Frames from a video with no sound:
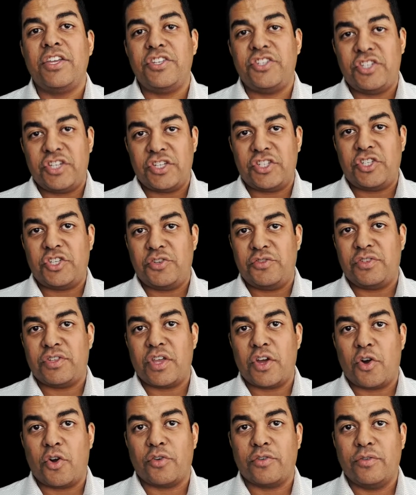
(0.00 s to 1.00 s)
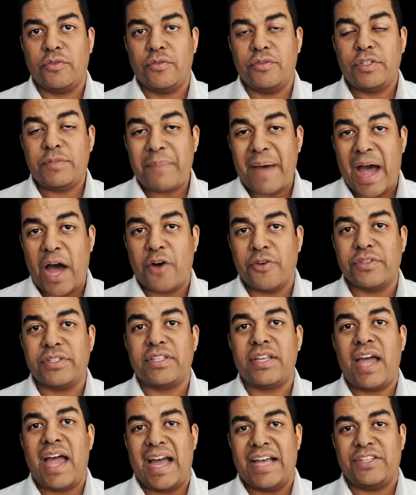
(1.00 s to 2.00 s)
just use their
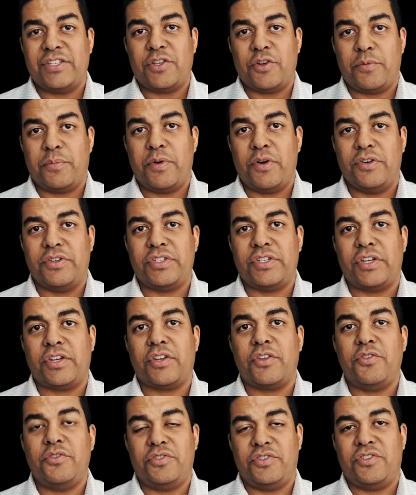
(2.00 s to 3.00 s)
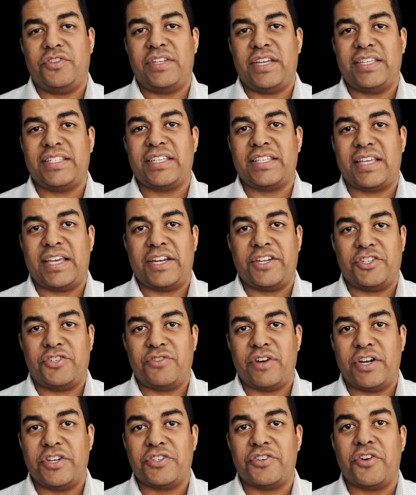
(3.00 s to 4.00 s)
spouse as their person who's their designated
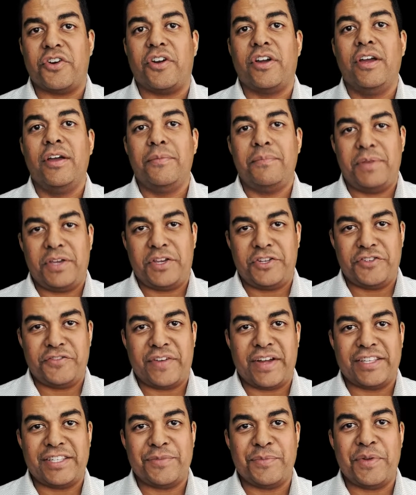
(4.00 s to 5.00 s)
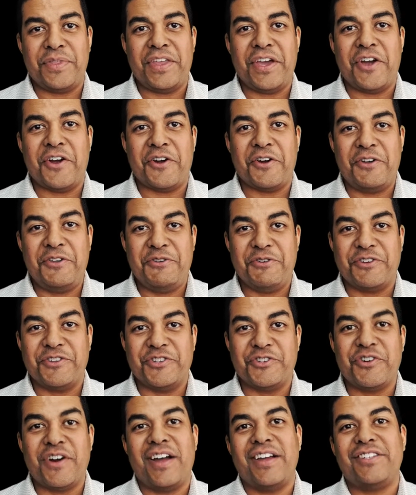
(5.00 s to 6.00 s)
treasurer, because you've got someone there you can
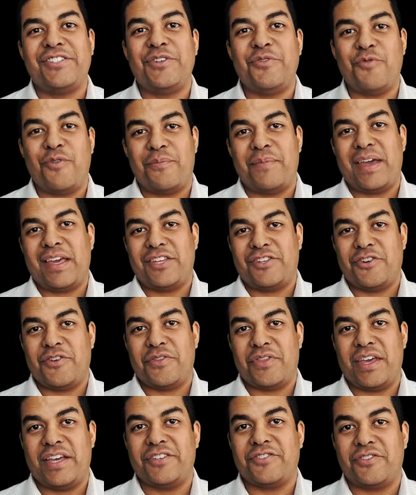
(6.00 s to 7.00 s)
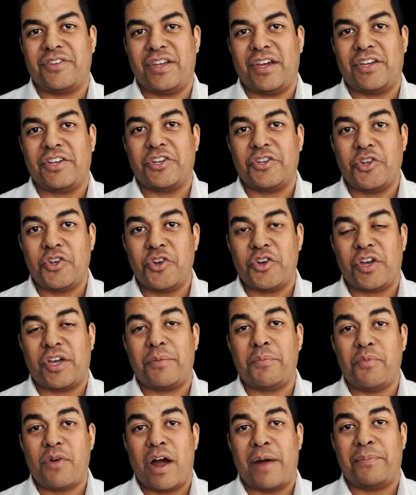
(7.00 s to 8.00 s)
trust who will make sure things are done
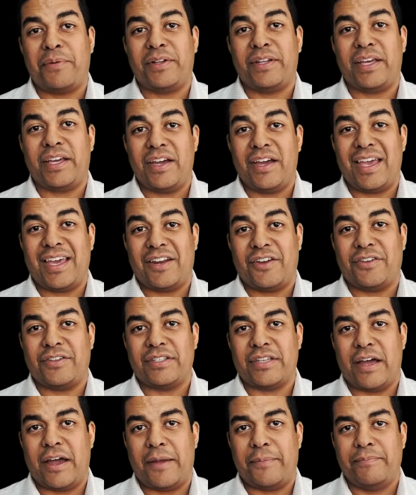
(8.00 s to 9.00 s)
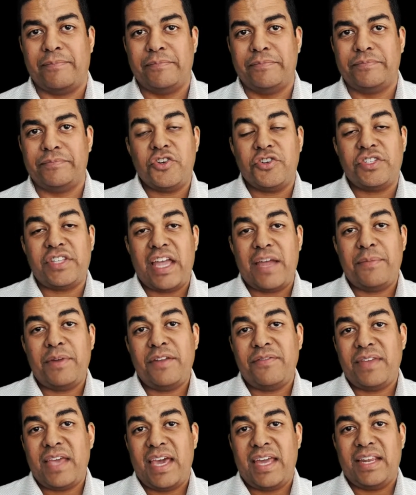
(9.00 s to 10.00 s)
good, properly, and on time. Your
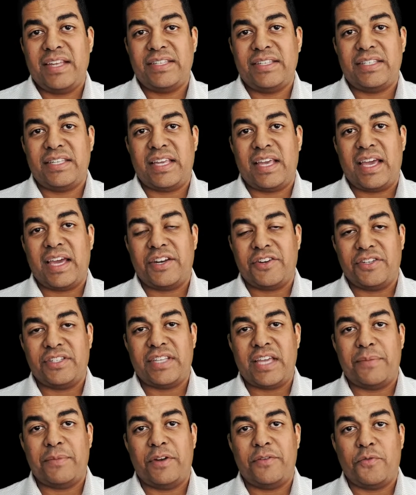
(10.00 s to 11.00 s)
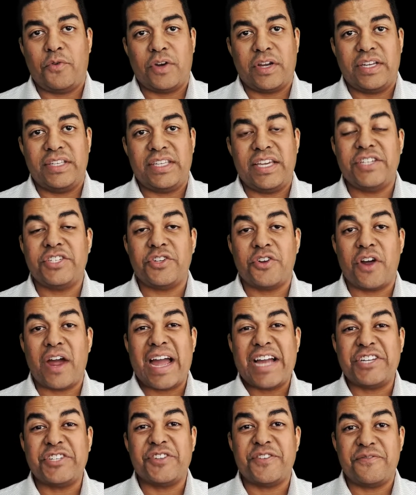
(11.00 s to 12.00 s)
statement of candidacy and your statement of organization are
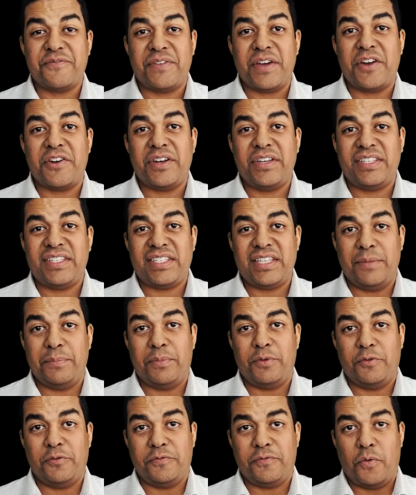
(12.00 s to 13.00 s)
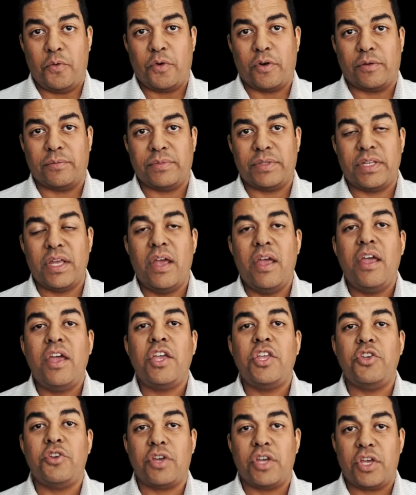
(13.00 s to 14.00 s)
actually very simple forms.
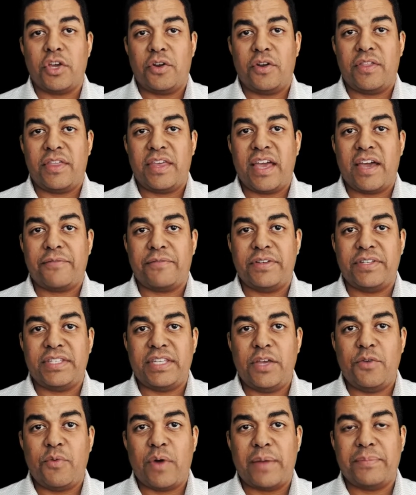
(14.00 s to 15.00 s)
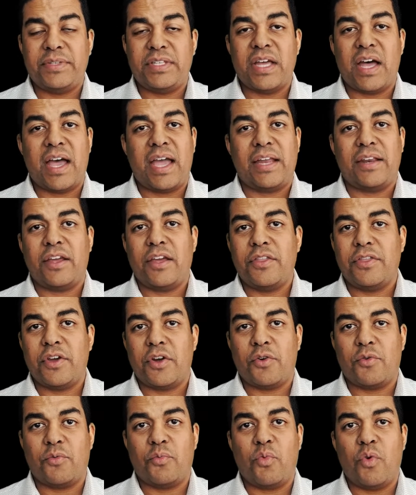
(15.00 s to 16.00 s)
You can go to the FEC website.
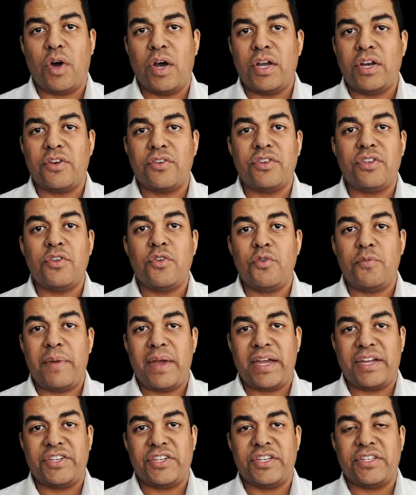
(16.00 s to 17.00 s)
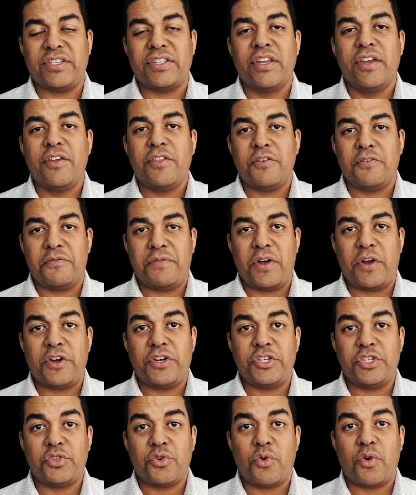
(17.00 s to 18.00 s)
They're 1 or 2 pages. They're very
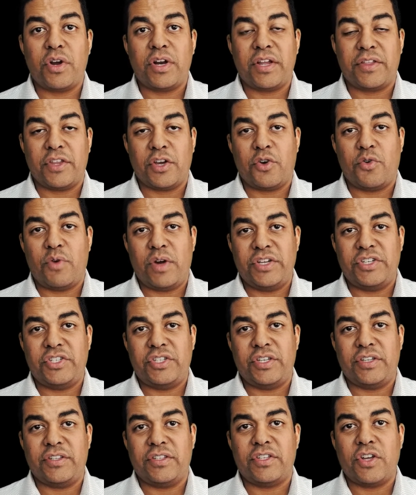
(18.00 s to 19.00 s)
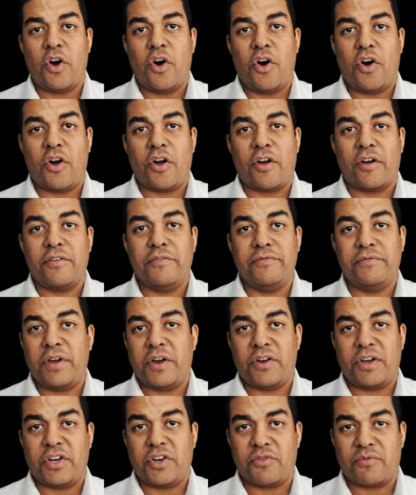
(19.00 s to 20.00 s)
short and the questions are
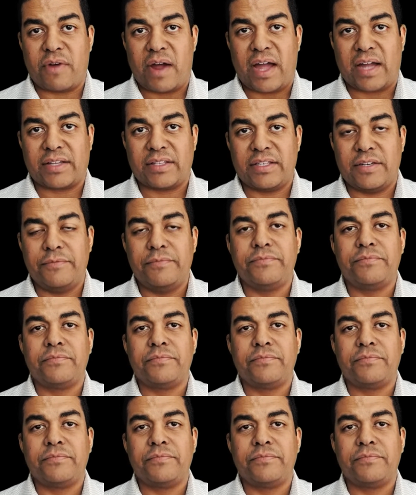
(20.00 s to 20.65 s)
very direct.